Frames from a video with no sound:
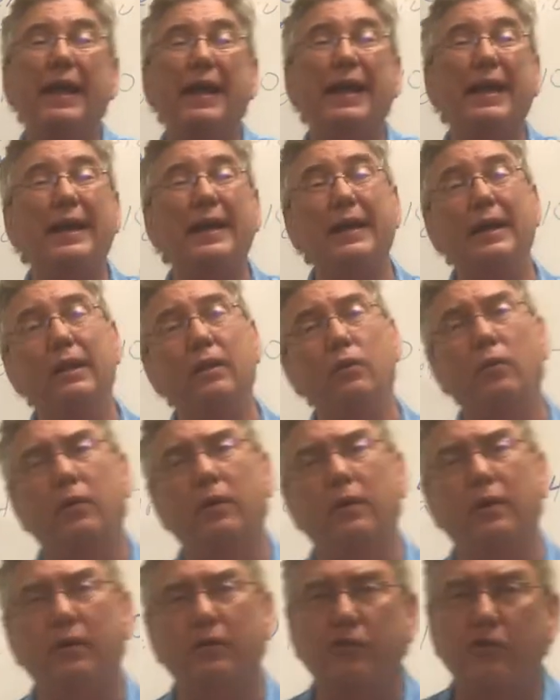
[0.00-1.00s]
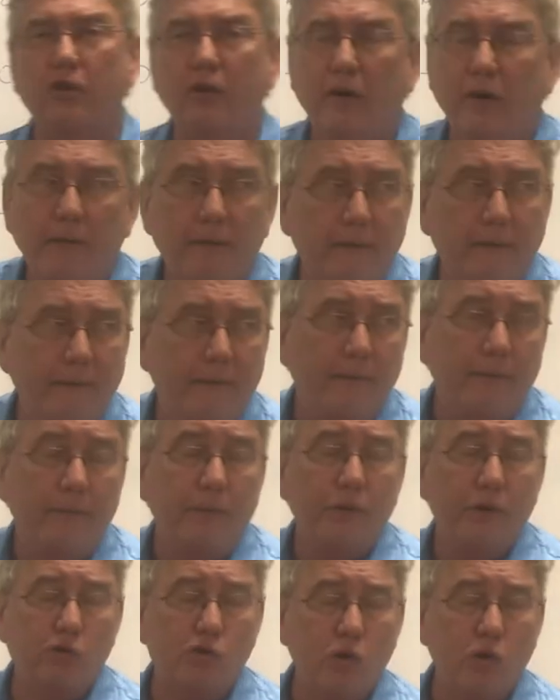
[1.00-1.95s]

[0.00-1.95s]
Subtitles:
In other words, the